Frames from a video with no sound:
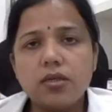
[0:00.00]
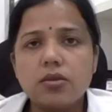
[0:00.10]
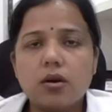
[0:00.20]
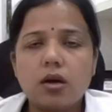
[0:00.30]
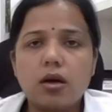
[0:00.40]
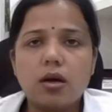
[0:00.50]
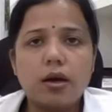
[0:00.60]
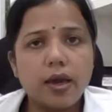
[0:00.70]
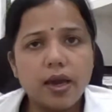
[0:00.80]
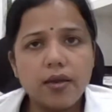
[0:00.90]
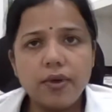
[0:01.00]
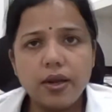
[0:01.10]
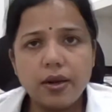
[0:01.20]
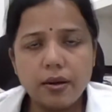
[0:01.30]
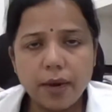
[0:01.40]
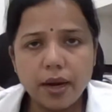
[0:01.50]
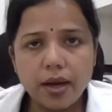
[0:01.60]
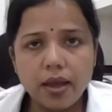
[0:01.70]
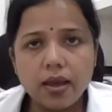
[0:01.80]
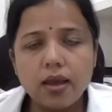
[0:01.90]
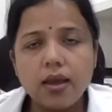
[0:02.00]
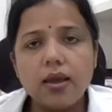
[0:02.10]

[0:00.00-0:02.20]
is again very dramatic.